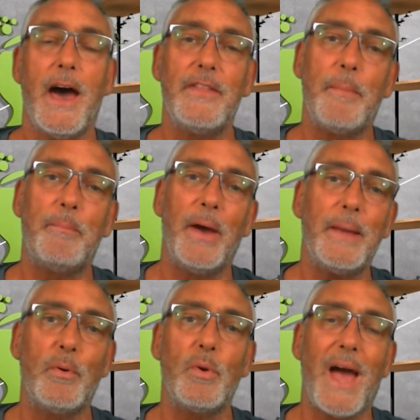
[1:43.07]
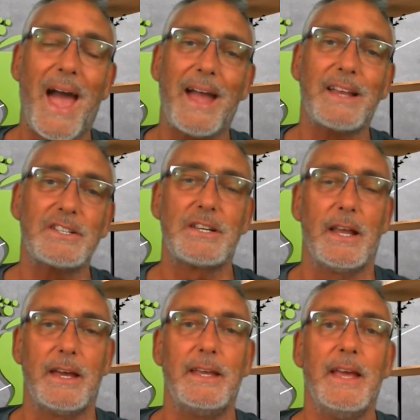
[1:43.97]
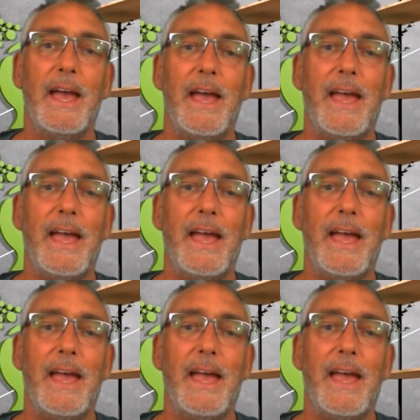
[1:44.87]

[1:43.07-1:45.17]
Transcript: And the people that actually